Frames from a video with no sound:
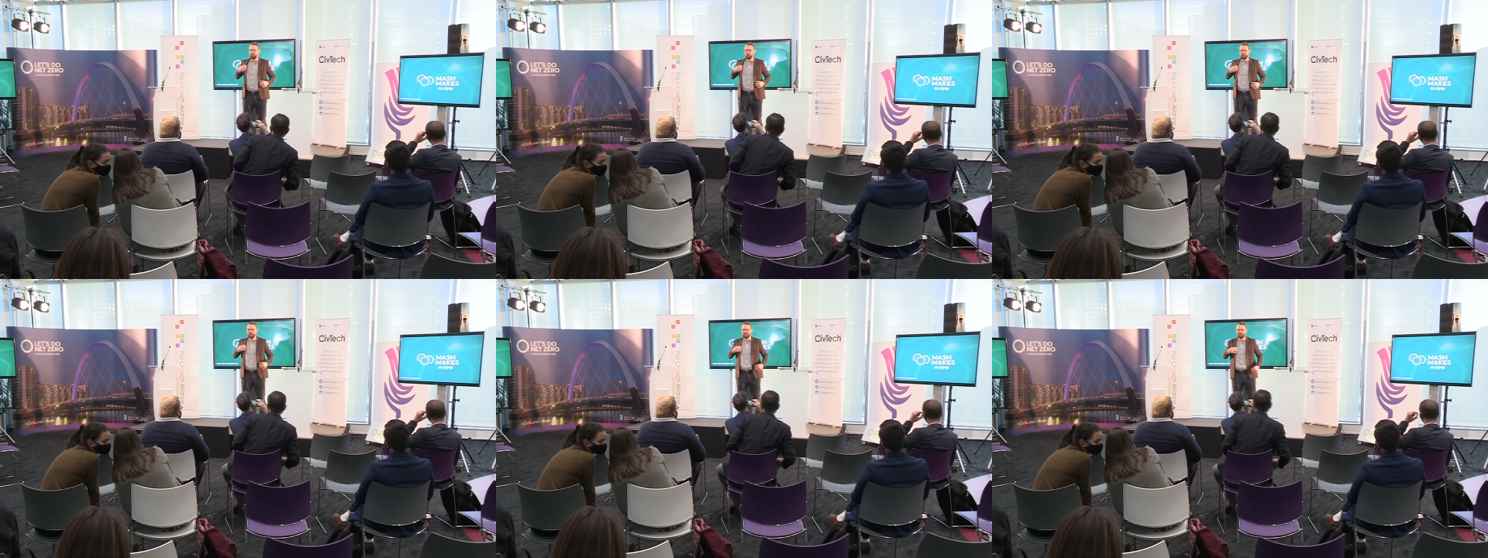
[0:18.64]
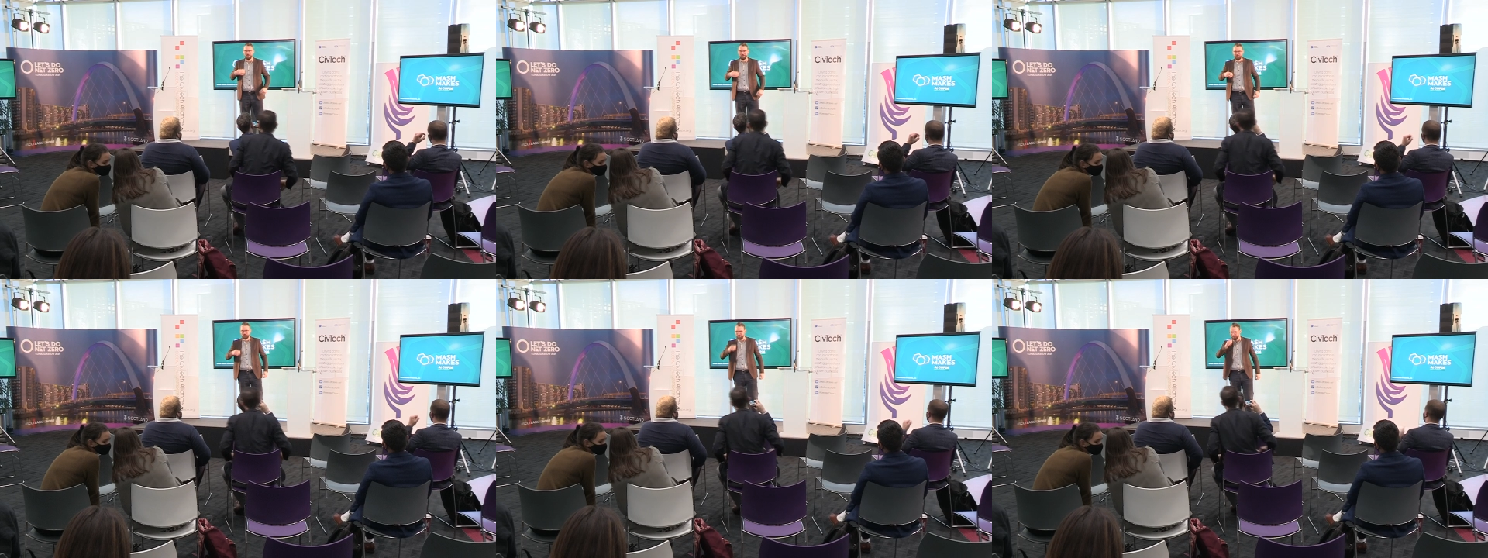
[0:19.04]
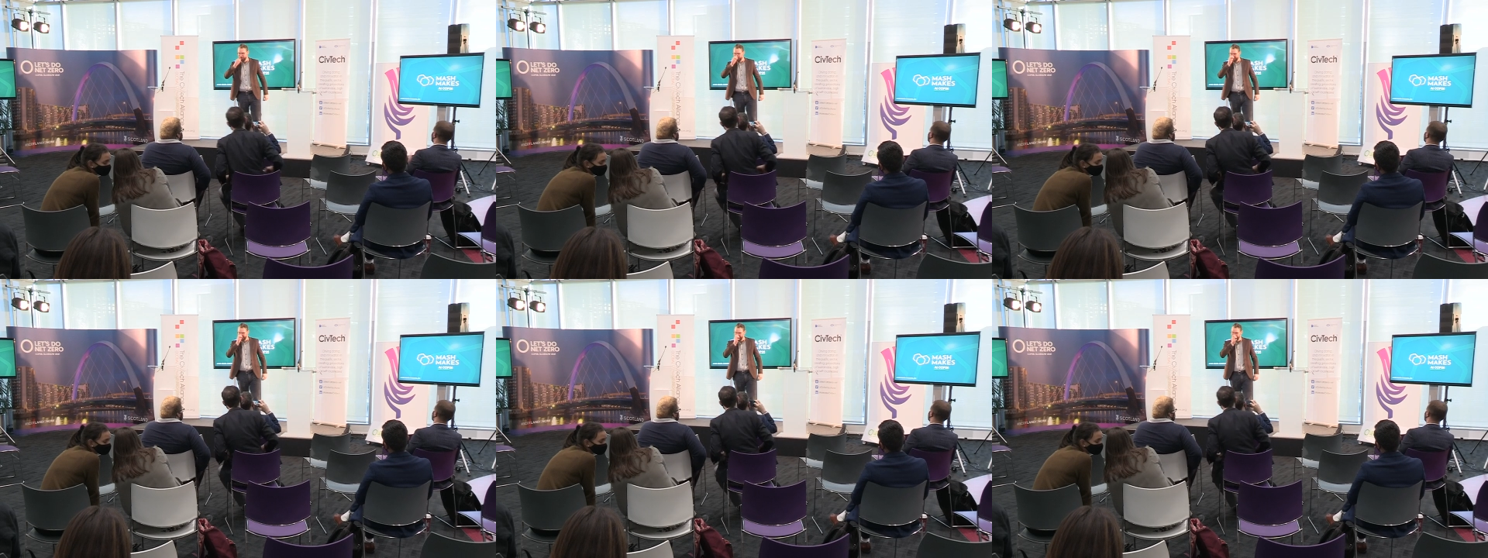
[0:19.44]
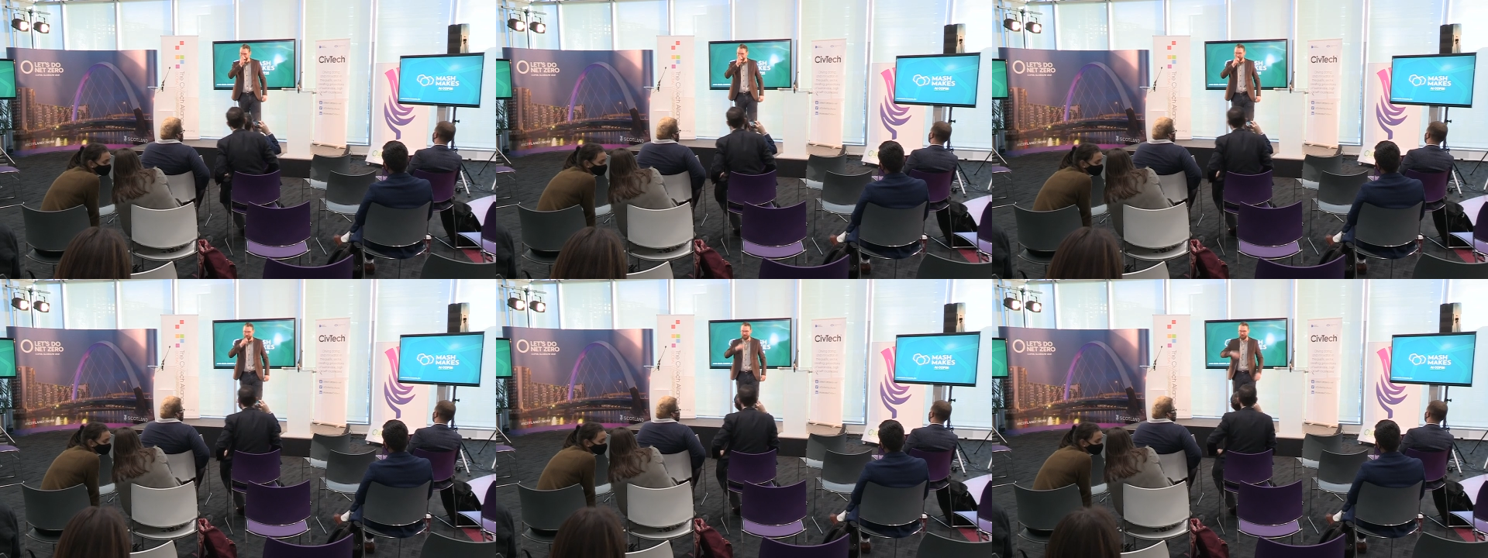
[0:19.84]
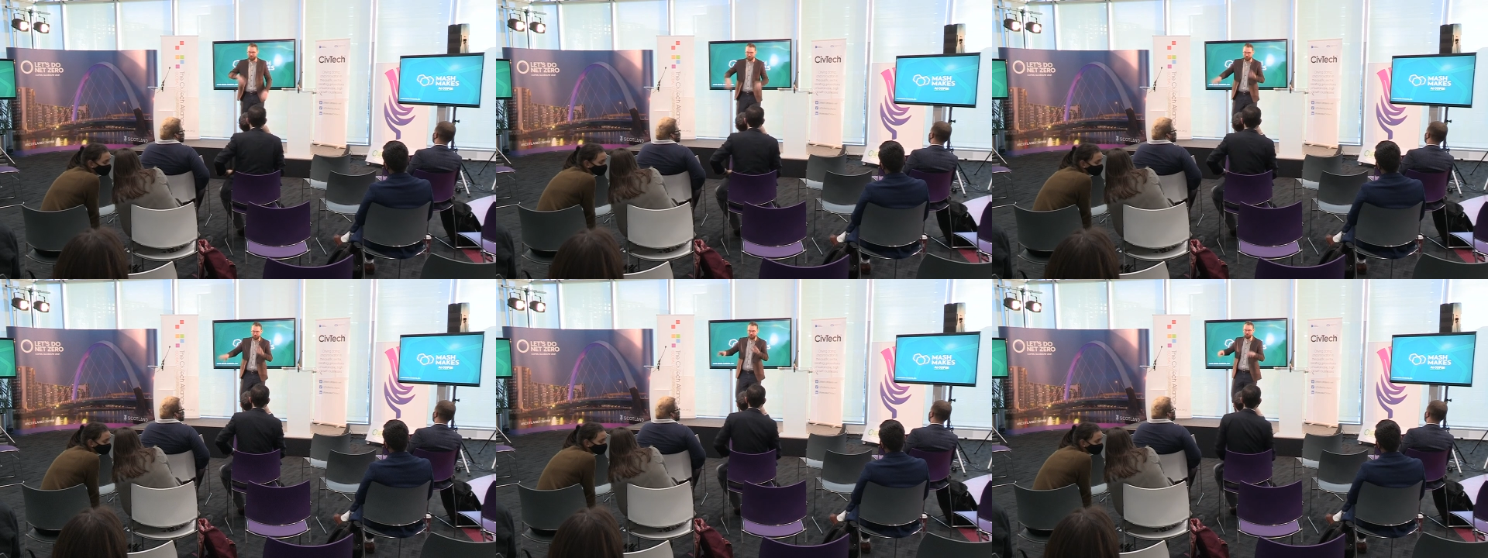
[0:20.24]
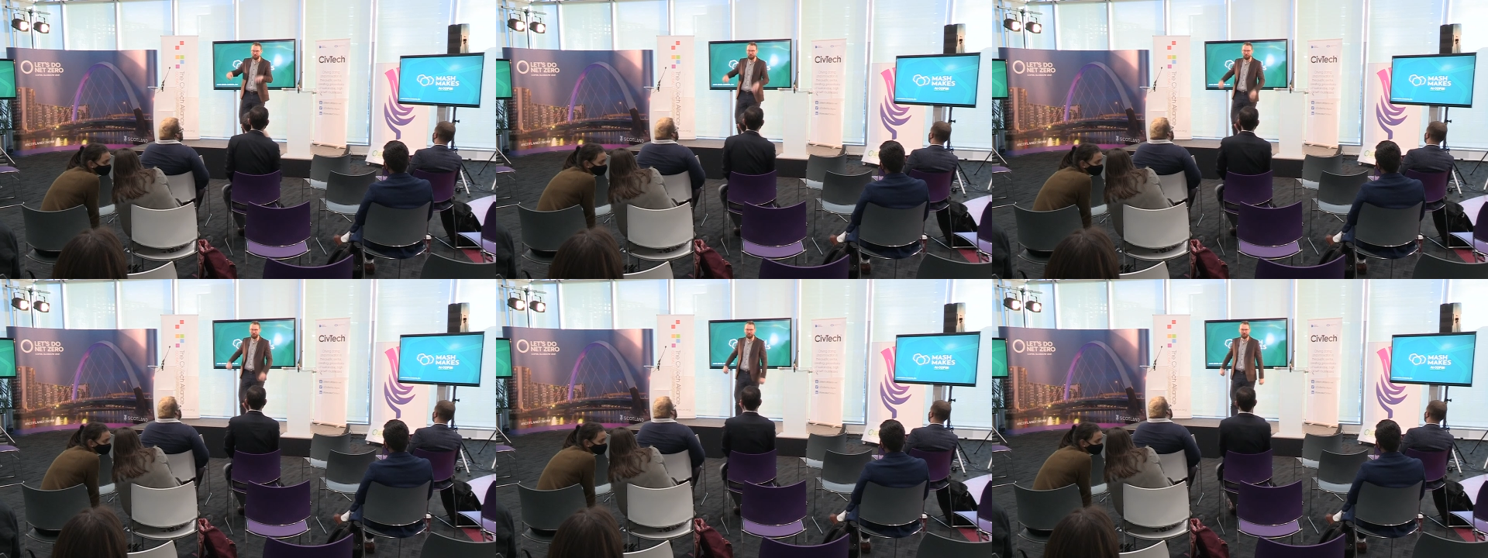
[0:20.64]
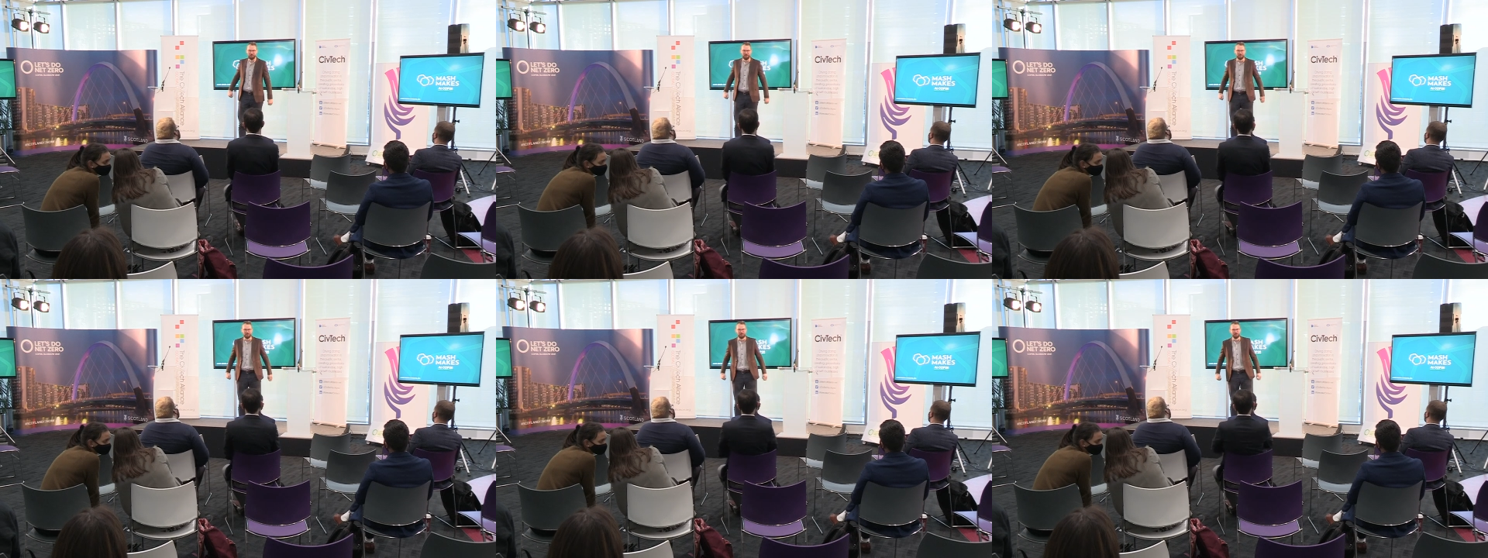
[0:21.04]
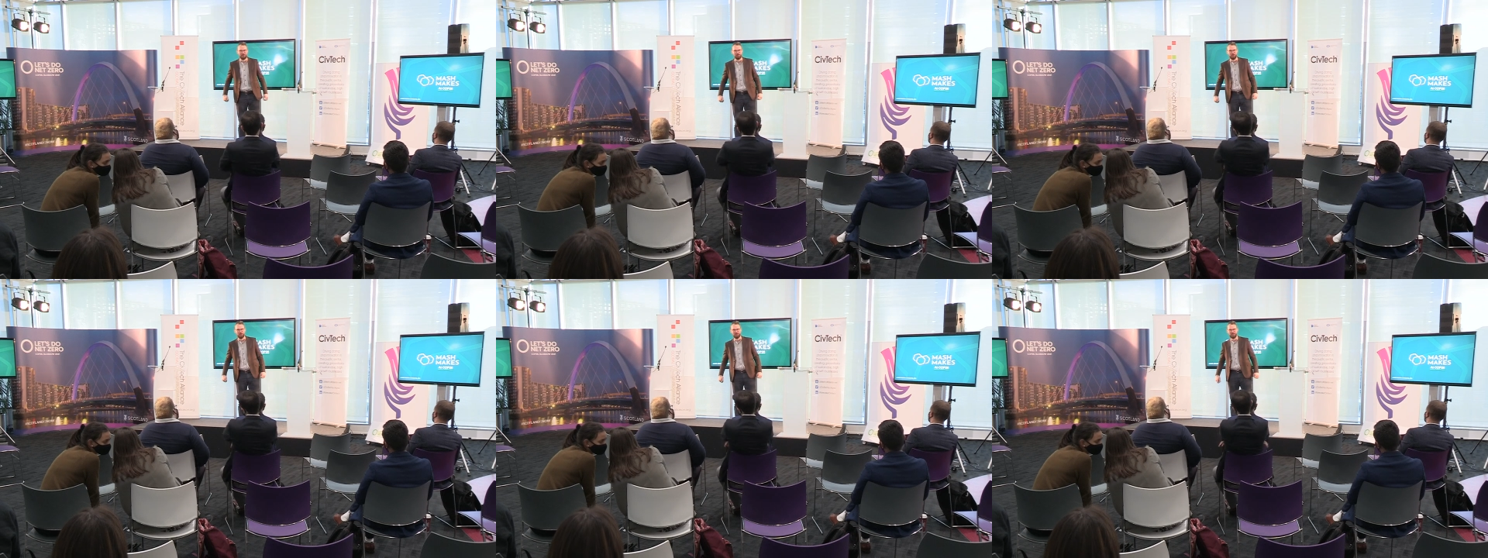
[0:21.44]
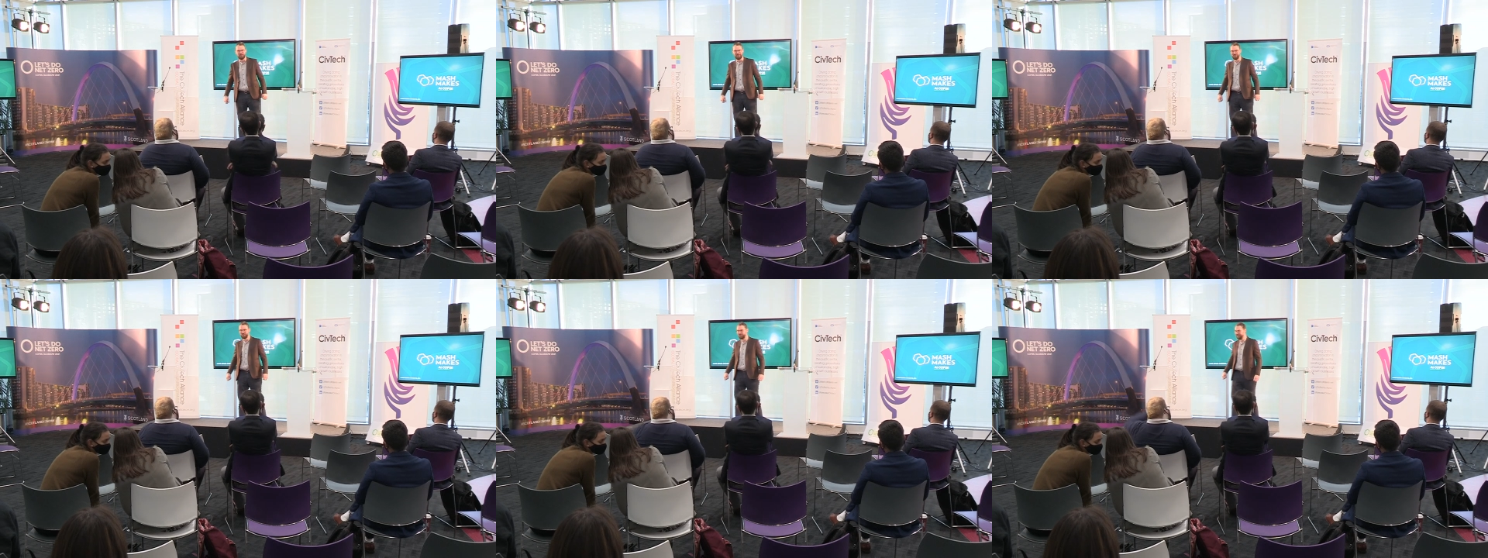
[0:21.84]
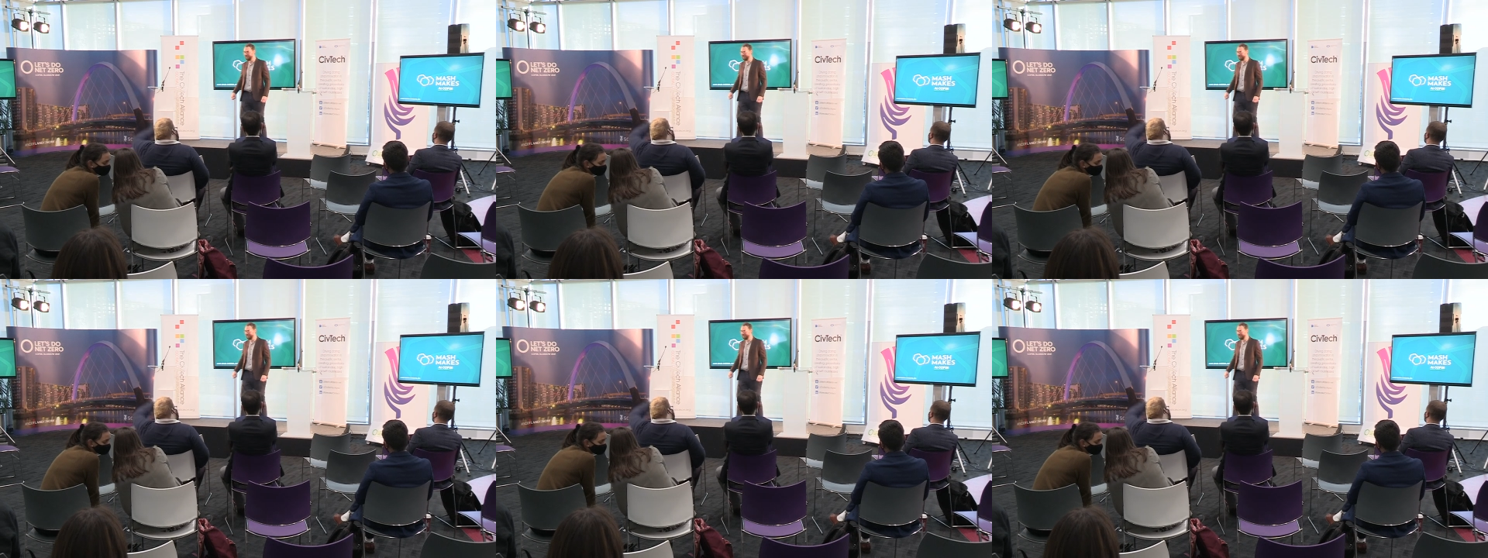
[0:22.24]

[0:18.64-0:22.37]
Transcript: [unreadable: no face in view]